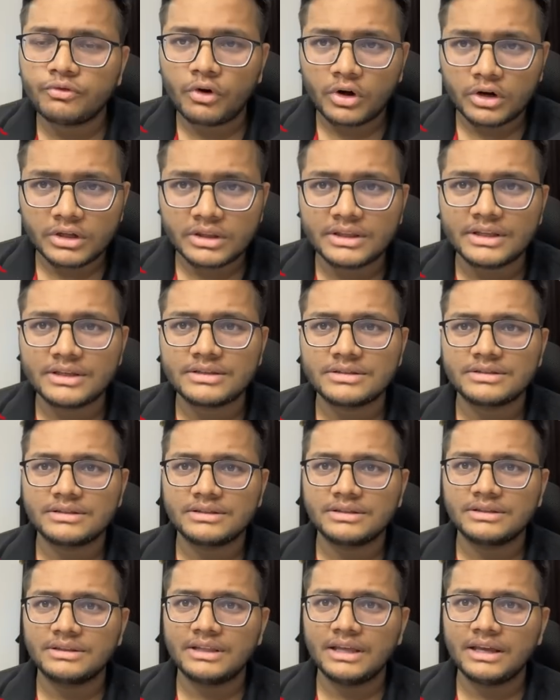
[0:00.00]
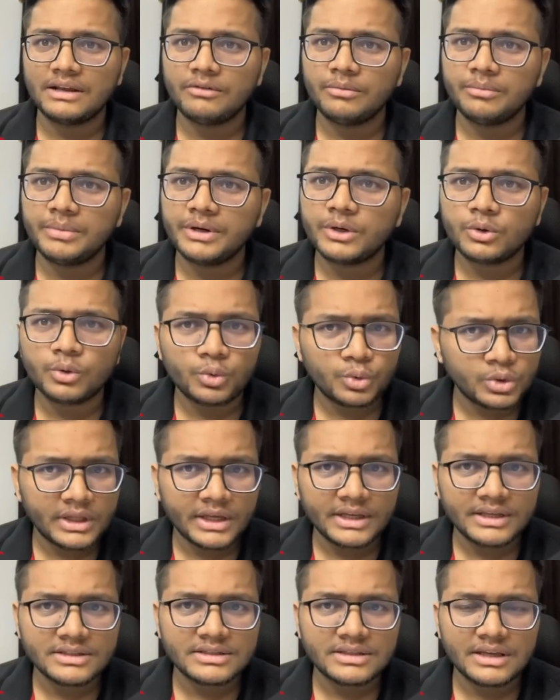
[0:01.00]
for this, there will be two
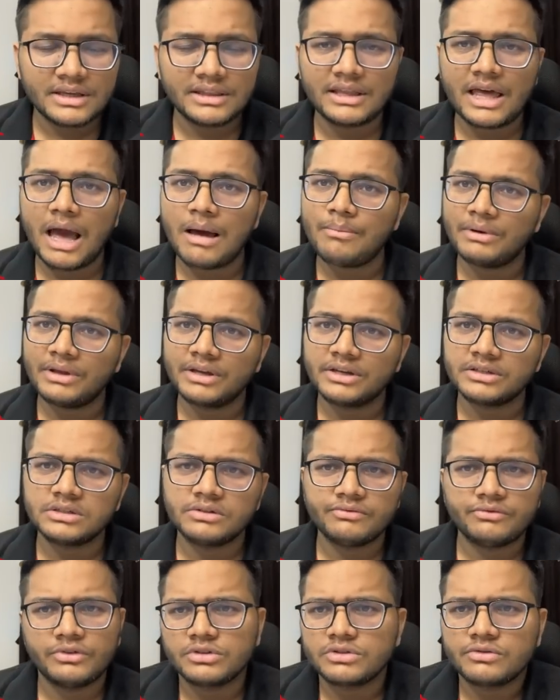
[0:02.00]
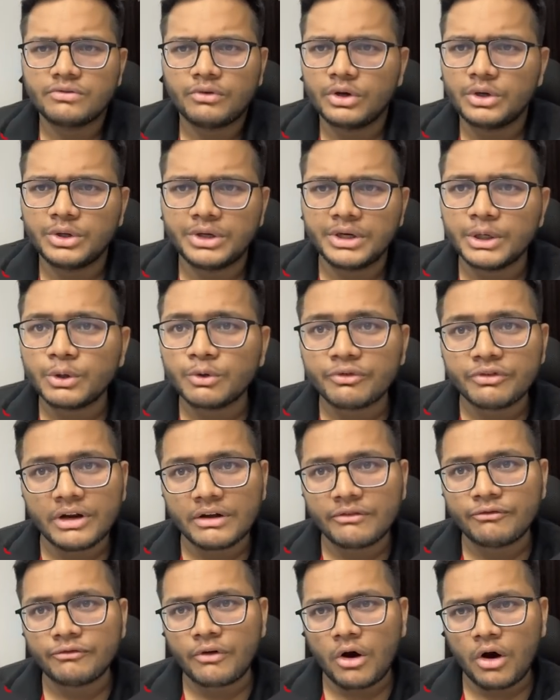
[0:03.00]
things in the application. First of all, you need to
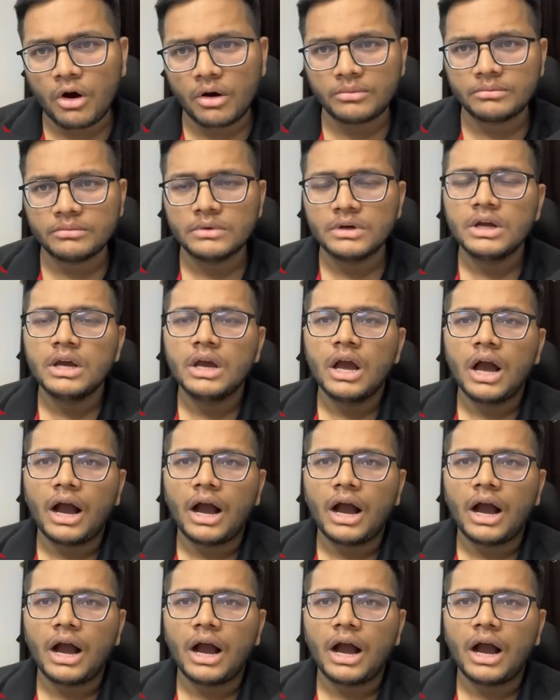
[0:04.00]
fill a form.